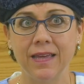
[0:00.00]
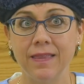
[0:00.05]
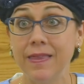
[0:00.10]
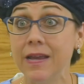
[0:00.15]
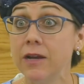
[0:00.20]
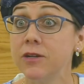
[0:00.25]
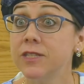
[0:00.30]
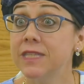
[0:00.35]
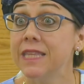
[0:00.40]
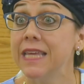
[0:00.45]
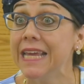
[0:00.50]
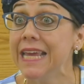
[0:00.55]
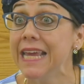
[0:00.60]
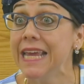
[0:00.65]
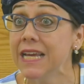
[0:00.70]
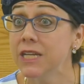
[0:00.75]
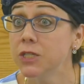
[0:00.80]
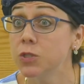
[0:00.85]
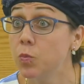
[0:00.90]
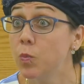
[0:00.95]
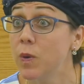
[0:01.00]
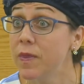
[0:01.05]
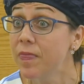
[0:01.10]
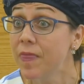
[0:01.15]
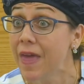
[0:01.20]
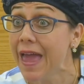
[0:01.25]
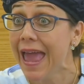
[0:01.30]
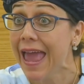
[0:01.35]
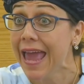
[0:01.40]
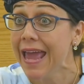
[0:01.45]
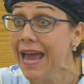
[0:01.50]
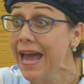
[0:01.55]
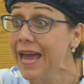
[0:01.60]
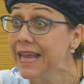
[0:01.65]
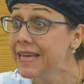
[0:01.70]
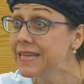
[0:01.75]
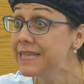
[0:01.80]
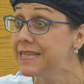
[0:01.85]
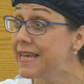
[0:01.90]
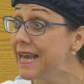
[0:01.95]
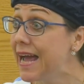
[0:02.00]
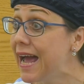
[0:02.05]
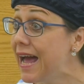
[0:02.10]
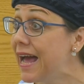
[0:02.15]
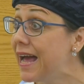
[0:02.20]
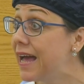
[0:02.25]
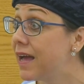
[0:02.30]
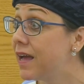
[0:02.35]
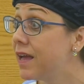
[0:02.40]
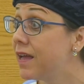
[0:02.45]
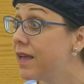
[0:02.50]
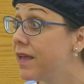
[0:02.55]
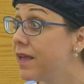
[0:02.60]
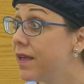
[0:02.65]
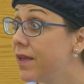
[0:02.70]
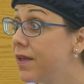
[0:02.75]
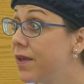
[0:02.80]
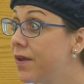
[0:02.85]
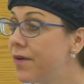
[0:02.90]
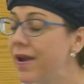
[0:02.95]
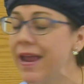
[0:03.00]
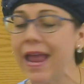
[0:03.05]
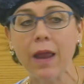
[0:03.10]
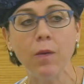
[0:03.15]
There's the ish with the hey hayidiyah, right?